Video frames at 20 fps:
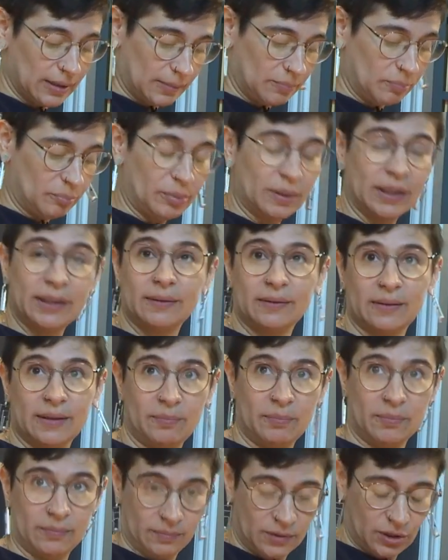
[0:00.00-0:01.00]
in, in the
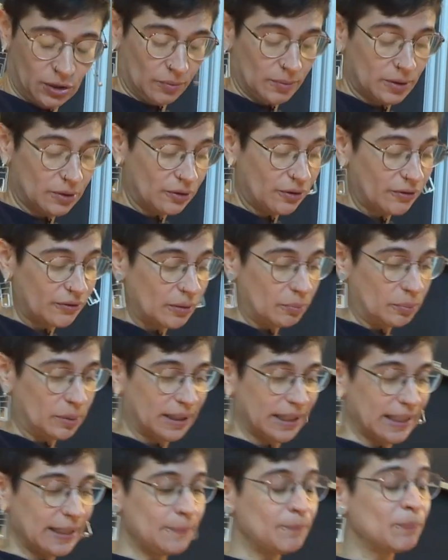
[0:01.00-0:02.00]
geometry of the
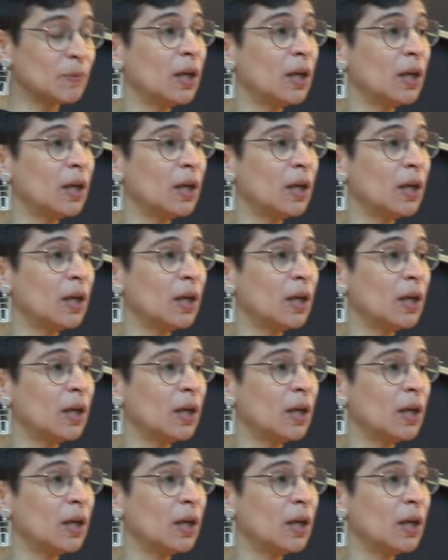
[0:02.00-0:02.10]
plane,